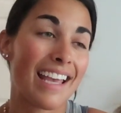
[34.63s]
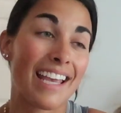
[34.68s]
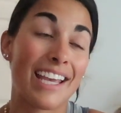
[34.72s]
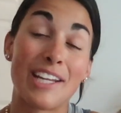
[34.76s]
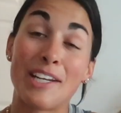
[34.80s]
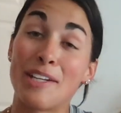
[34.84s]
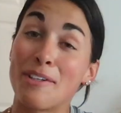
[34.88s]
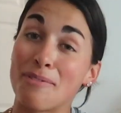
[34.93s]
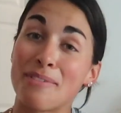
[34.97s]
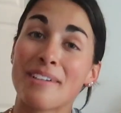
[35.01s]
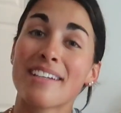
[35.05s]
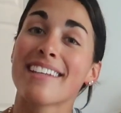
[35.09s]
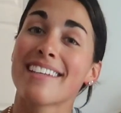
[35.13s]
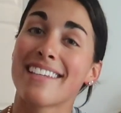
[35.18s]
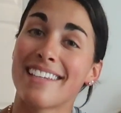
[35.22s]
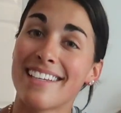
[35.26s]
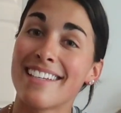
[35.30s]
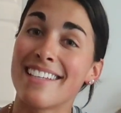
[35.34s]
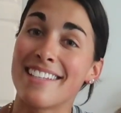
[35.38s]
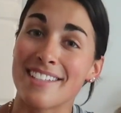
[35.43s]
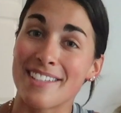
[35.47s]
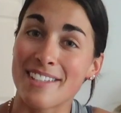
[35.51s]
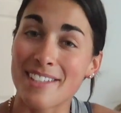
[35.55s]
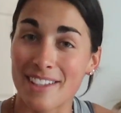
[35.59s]
and it really
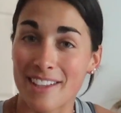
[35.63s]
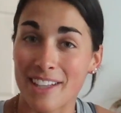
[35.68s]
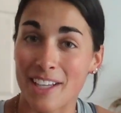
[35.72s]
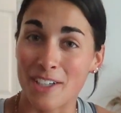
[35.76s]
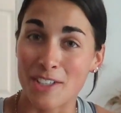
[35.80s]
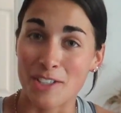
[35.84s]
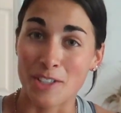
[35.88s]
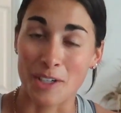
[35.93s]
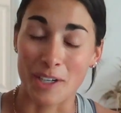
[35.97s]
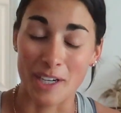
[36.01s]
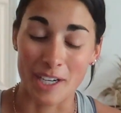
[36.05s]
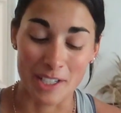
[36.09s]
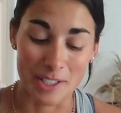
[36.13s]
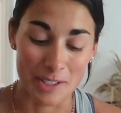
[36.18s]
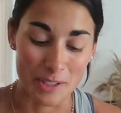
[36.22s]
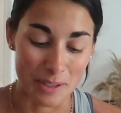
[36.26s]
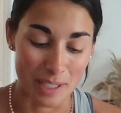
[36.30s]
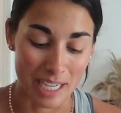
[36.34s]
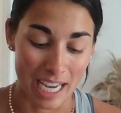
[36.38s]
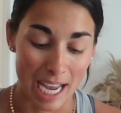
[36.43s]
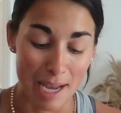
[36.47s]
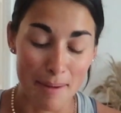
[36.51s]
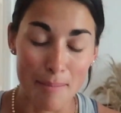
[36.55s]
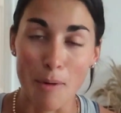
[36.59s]
is luxurious,
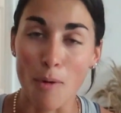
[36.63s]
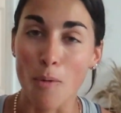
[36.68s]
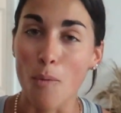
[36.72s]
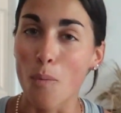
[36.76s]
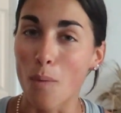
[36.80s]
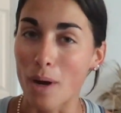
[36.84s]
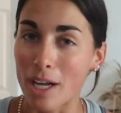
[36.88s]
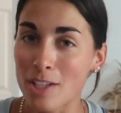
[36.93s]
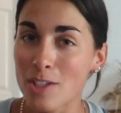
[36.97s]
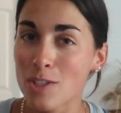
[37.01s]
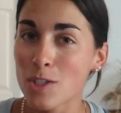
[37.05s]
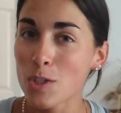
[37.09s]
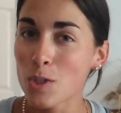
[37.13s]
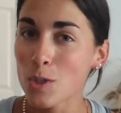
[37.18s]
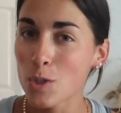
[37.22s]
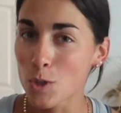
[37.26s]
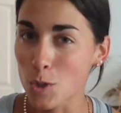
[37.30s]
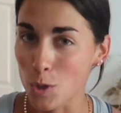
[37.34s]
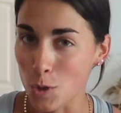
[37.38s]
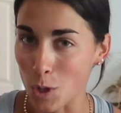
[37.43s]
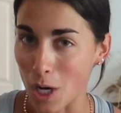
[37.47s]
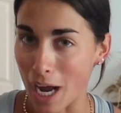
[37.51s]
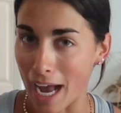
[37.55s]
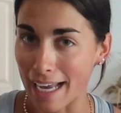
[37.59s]
okay? But once you
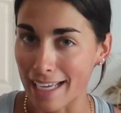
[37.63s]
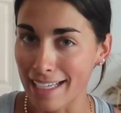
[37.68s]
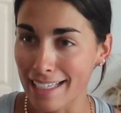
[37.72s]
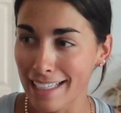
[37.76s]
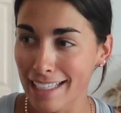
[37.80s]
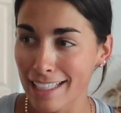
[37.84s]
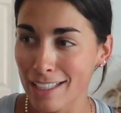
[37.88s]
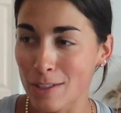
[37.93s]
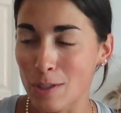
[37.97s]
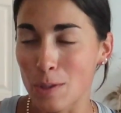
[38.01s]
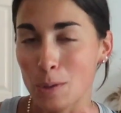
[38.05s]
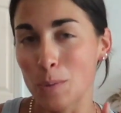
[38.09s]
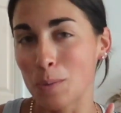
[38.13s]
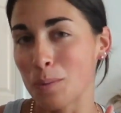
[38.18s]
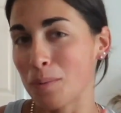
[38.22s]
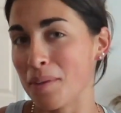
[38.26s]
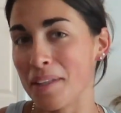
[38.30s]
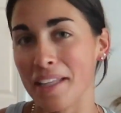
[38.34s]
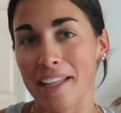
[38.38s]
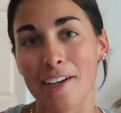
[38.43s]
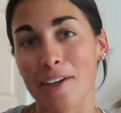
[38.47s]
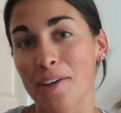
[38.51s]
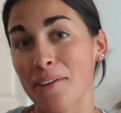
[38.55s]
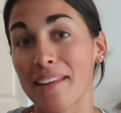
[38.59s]
try it, you
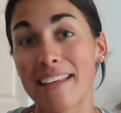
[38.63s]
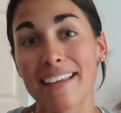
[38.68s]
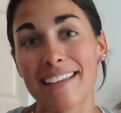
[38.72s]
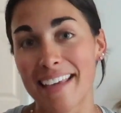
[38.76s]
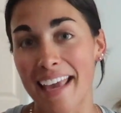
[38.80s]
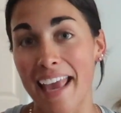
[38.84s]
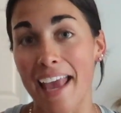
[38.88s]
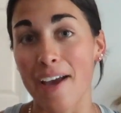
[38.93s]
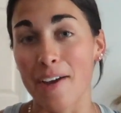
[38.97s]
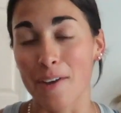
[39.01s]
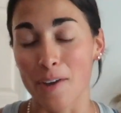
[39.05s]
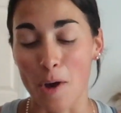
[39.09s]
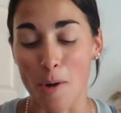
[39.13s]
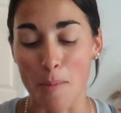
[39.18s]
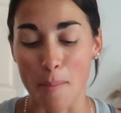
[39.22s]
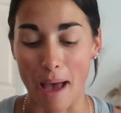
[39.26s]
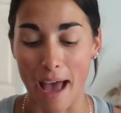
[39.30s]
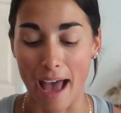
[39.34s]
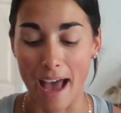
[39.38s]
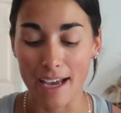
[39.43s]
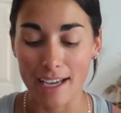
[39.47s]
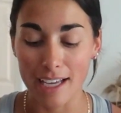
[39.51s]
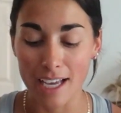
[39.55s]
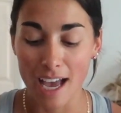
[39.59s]
literally can't go
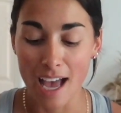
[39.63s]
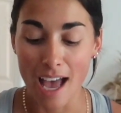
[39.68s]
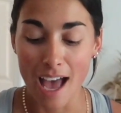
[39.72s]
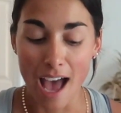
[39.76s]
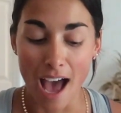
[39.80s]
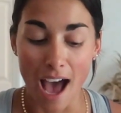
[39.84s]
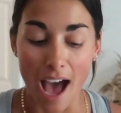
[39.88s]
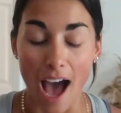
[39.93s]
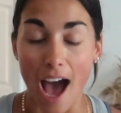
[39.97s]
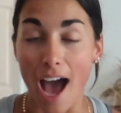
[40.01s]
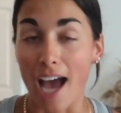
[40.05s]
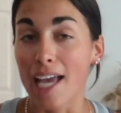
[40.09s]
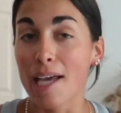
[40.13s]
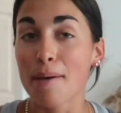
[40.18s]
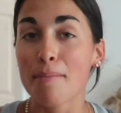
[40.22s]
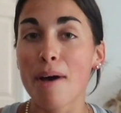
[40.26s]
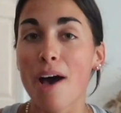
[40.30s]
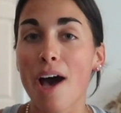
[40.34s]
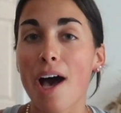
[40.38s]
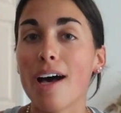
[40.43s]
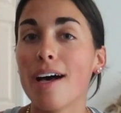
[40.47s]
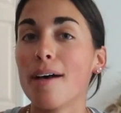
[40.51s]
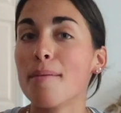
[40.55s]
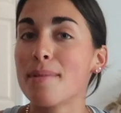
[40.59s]
back. I
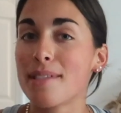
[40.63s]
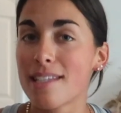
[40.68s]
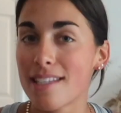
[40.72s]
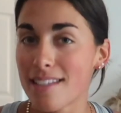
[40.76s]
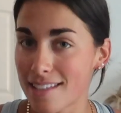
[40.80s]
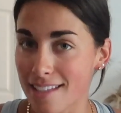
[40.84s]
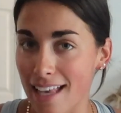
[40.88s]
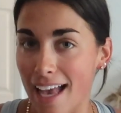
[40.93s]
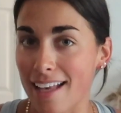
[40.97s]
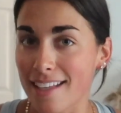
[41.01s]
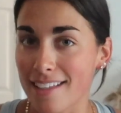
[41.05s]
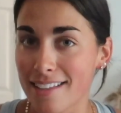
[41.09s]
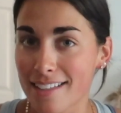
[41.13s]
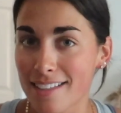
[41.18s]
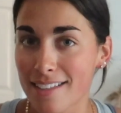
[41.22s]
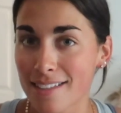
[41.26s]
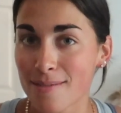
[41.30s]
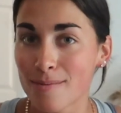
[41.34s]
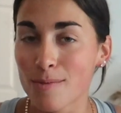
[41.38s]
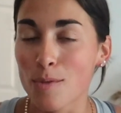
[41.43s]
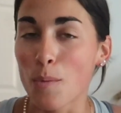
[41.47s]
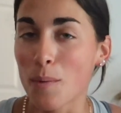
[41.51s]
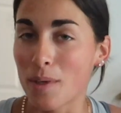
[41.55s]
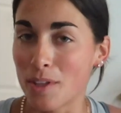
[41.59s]
am obsessed
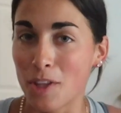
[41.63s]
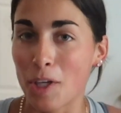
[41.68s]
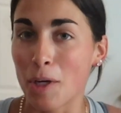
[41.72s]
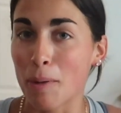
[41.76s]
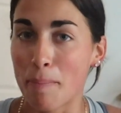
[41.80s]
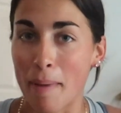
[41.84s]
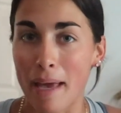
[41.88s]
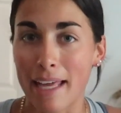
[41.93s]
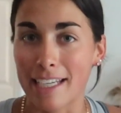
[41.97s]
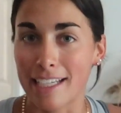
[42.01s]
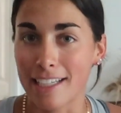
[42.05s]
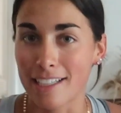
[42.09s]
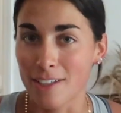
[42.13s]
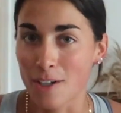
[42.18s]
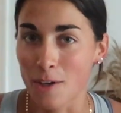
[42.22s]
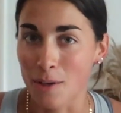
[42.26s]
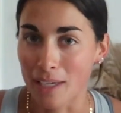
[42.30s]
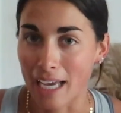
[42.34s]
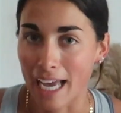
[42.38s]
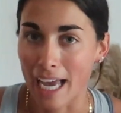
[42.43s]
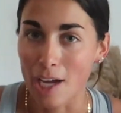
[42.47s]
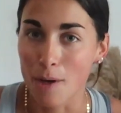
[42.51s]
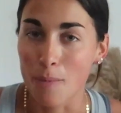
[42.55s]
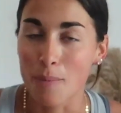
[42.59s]
with their bedding,
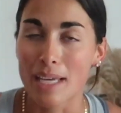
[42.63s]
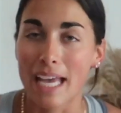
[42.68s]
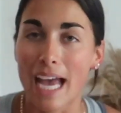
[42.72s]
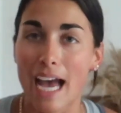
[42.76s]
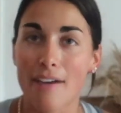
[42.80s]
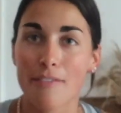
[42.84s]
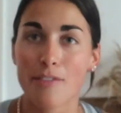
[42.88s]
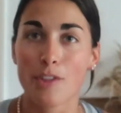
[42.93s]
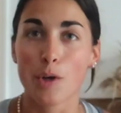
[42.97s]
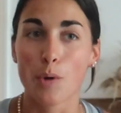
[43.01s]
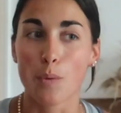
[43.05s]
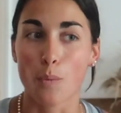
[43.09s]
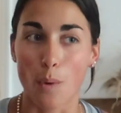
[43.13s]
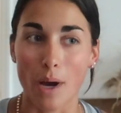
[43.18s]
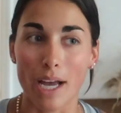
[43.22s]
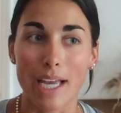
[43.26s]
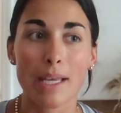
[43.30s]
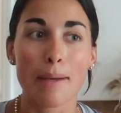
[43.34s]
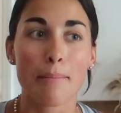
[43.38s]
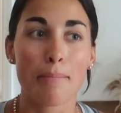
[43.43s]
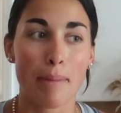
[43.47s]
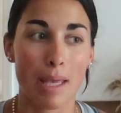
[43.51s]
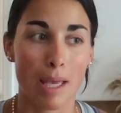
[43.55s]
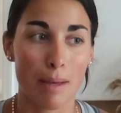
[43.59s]
okay? We have their
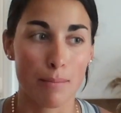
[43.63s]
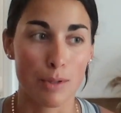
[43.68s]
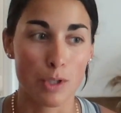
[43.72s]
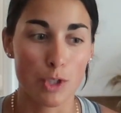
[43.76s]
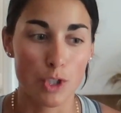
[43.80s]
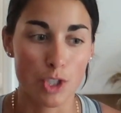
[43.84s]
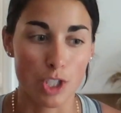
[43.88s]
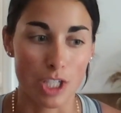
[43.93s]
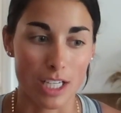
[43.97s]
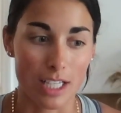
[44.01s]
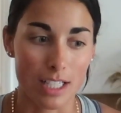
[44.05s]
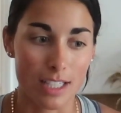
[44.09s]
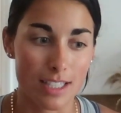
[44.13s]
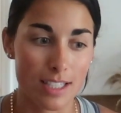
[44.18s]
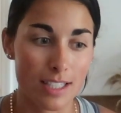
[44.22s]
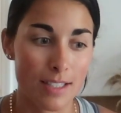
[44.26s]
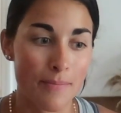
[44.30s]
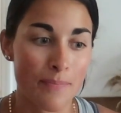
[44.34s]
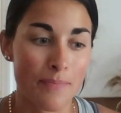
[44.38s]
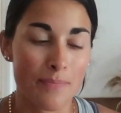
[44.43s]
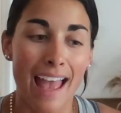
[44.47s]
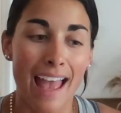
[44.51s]
white bamboo sheets